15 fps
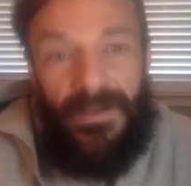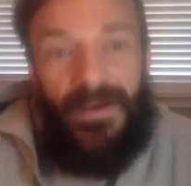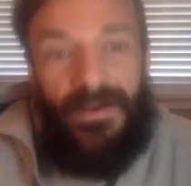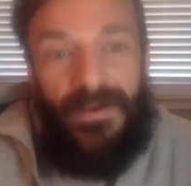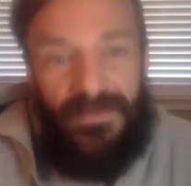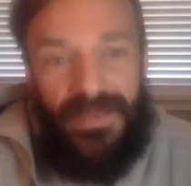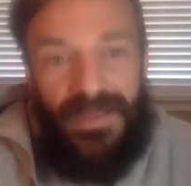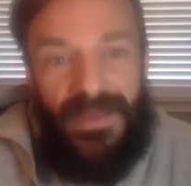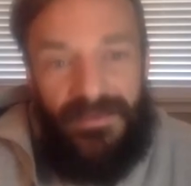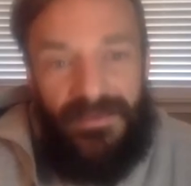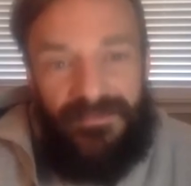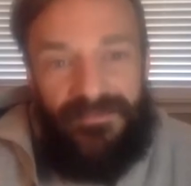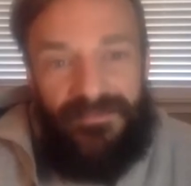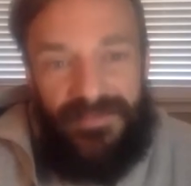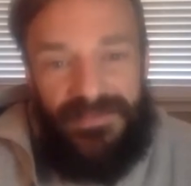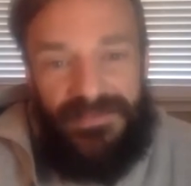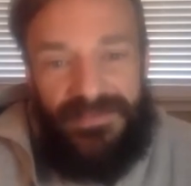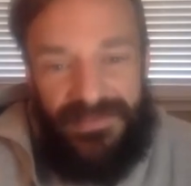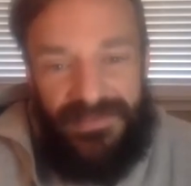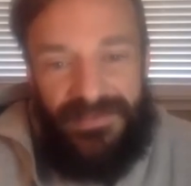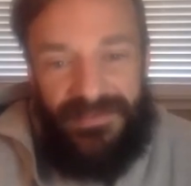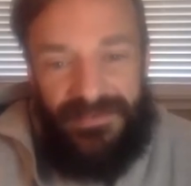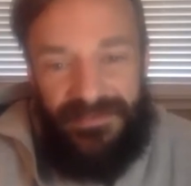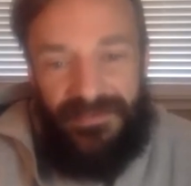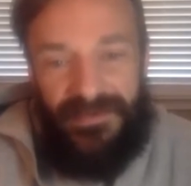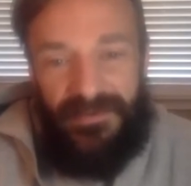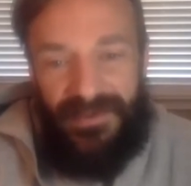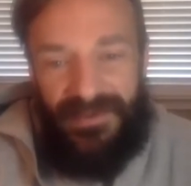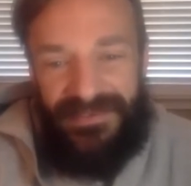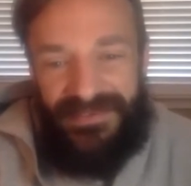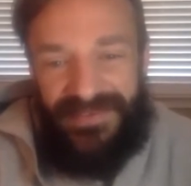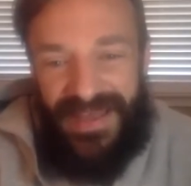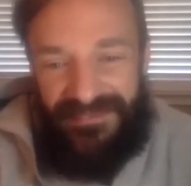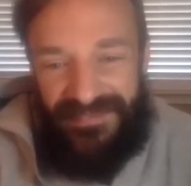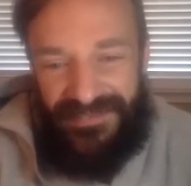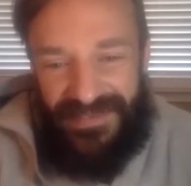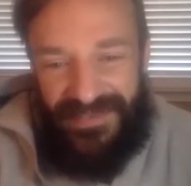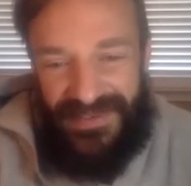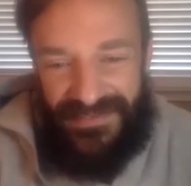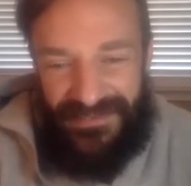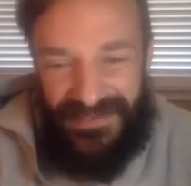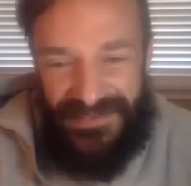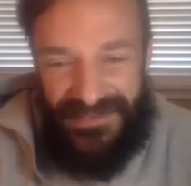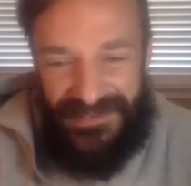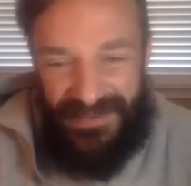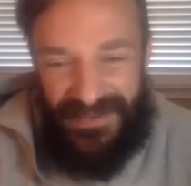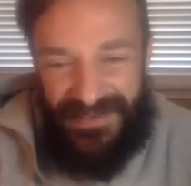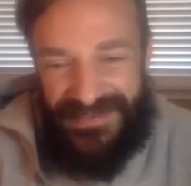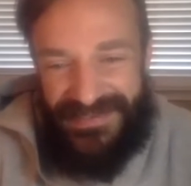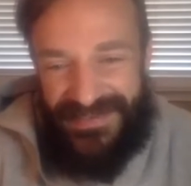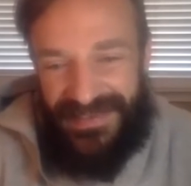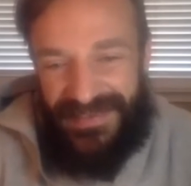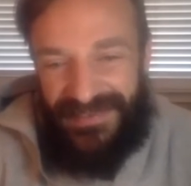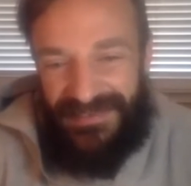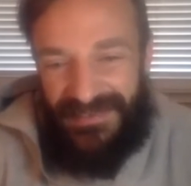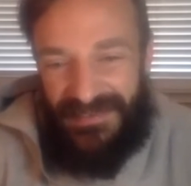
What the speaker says: Oh, yeah, for sure. What about you, Gavin? What did your parents say?